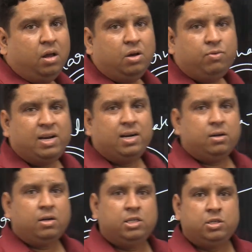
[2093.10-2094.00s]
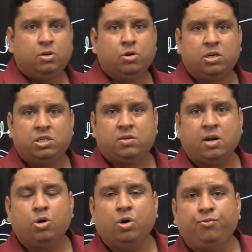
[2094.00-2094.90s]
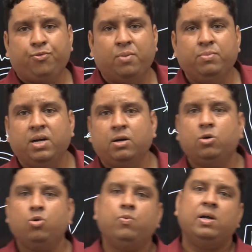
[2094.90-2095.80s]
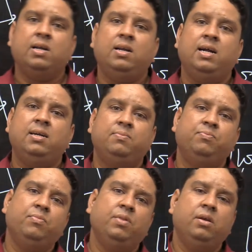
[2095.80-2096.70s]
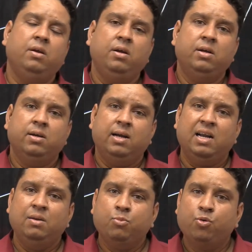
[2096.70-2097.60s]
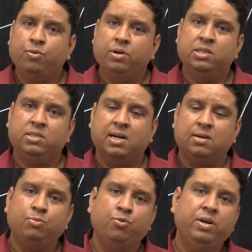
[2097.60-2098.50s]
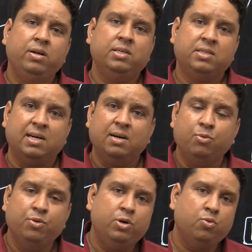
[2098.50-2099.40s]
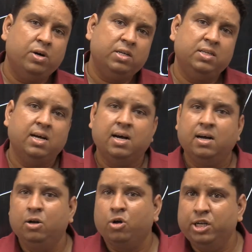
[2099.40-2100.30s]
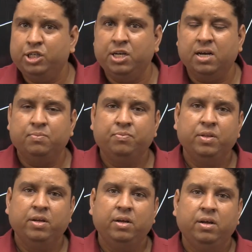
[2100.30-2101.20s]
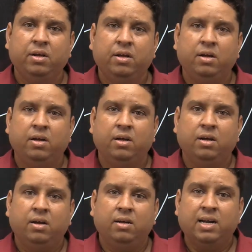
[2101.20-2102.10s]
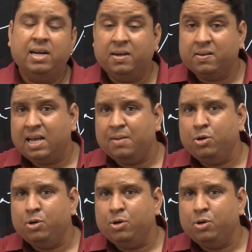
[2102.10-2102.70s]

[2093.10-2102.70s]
When it got struck off from the Gondwana land and started moving towards the Laurasia, then it came